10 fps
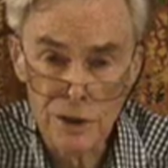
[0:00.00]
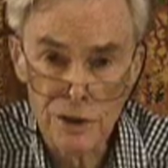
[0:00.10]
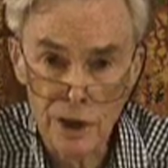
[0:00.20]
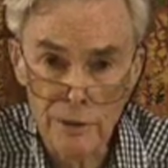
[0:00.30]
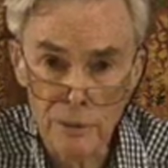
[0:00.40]

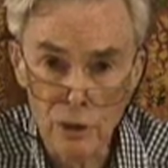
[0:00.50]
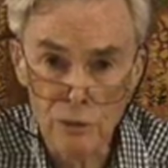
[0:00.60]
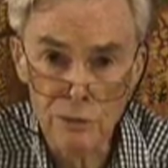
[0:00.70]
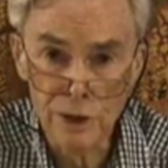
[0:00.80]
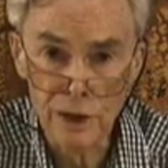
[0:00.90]
same
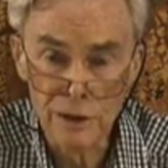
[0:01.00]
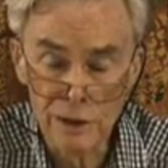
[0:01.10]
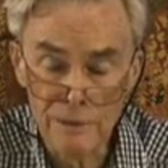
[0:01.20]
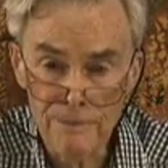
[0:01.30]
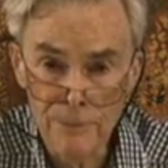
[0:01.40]
room
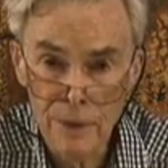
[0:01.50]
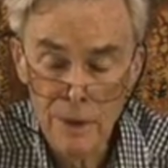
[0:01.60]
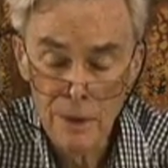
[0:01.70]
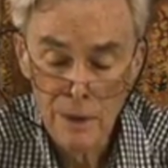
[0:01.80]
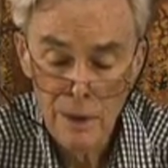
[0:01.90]
together
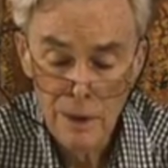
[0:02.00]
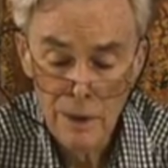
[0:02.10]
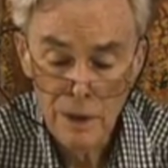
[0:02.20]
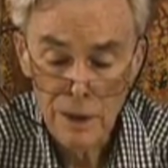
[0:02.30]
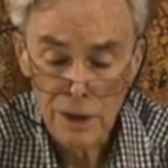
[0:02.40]

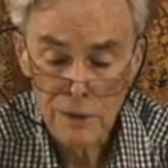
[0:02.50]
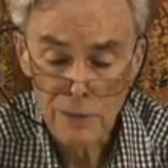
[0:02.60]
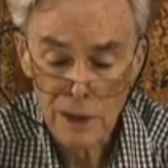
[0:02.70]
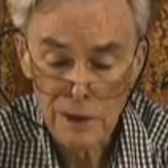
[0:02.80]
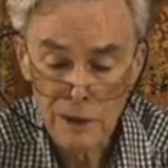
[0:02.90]
and
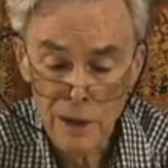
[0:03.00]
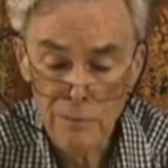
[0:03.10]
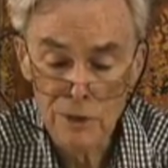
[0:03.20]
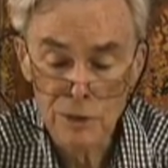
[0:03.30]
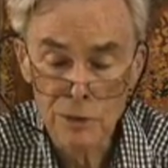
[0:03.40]
expect
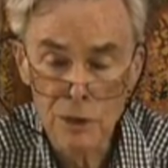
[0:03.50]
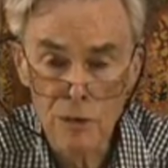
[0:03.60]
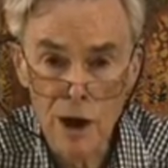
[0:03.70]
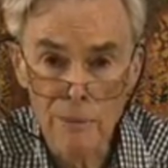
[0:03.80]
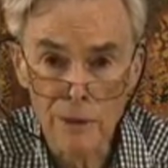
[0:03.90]
them to
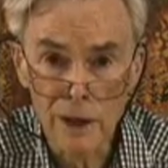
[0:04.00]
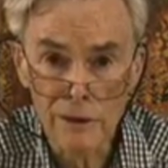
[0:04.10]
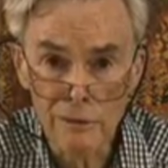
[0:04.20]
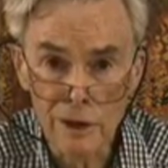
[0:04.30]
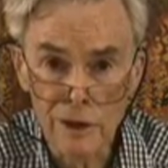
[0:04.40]

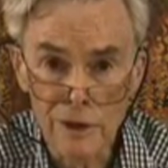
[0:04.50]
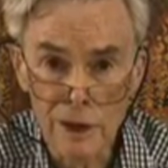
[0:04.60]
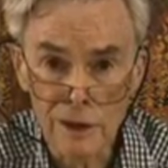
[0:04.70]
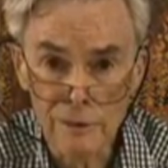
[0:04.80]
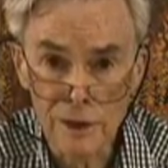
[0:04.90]
cooperate rather
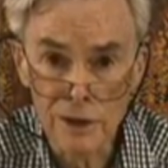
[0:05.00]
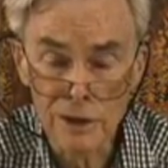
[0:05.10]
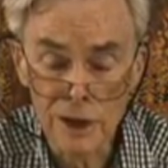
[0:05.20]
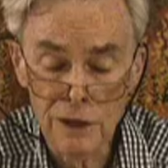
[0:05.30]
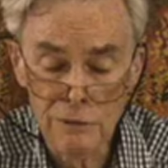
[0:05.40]
than
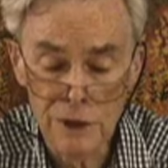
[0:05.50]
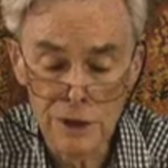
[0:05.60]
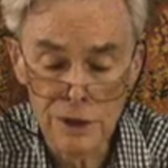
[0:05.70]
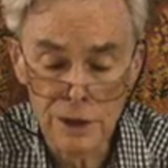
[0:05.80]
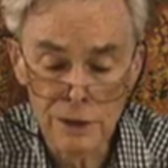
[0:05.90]
contend with
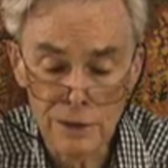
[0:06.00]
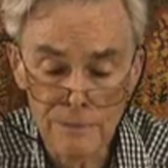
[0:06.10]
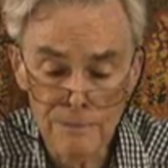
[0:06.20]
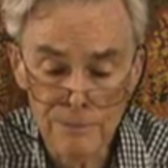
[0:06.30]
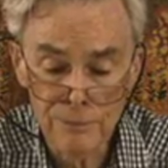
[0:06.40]
each other.
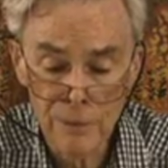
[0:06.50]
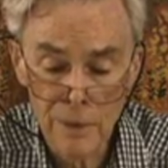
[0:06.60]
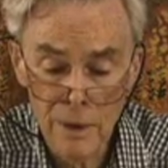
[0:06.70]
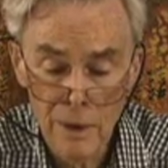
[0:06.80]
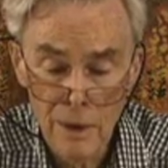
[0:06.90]

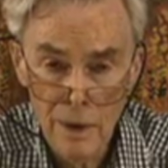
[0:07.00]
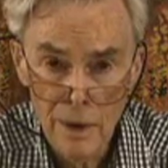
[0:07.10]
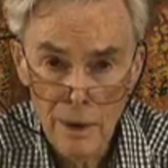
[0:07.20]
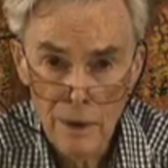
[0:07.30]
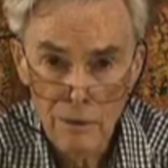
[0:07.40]

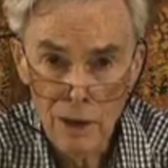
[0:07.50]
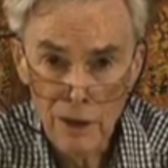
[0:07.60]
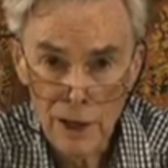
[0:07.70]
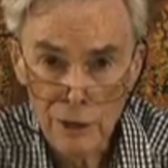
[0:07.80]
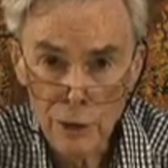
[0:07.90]

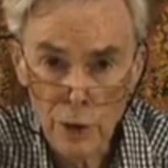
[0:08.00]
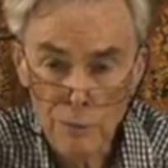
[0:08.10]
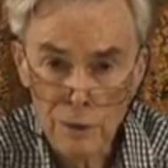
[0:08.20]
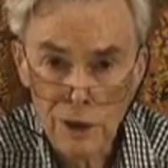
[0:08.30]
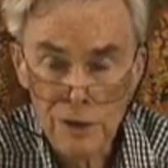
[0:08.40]
Well, that
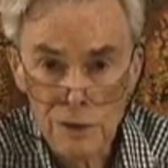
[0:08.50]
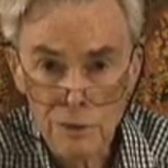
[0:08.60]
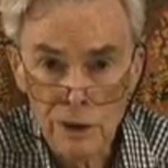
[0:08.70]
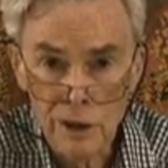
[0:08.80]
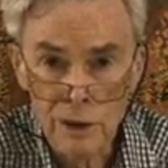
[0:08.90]
thought brings to
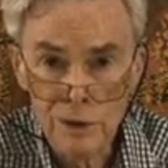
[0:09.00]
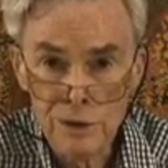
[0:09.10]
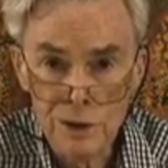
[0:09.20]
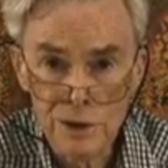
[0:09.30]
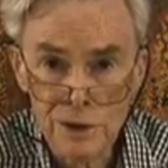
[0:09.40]
a
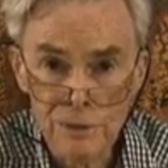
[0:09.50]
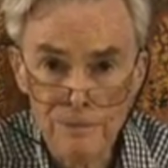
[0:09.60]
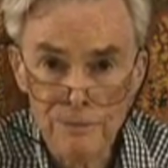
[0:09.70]
close this